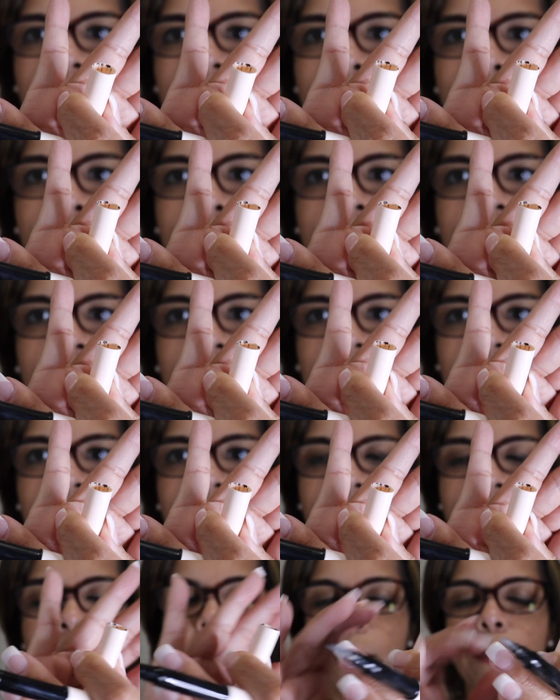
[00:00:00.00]
it marks
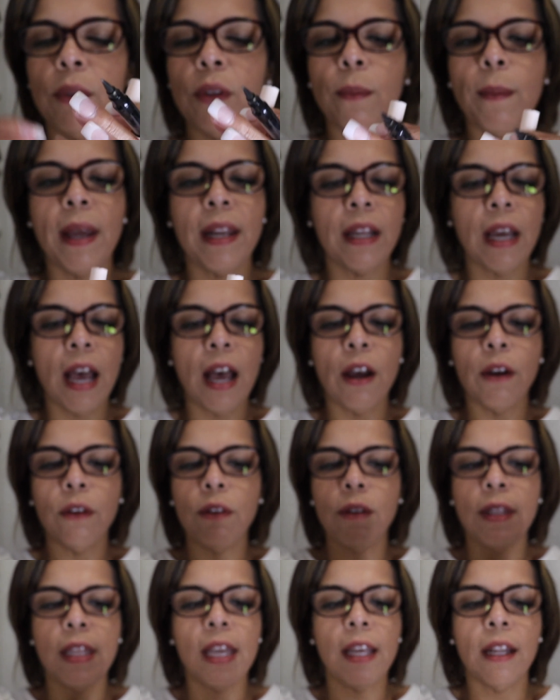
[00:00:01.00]
your cap no matter how
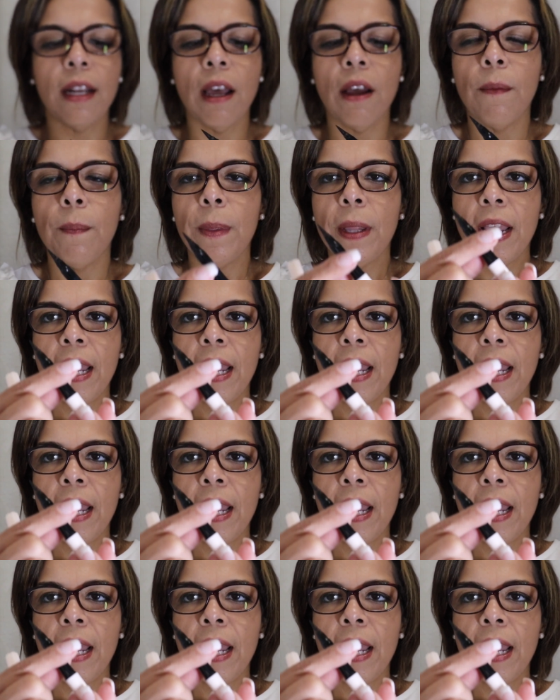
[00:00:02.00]
you take it out.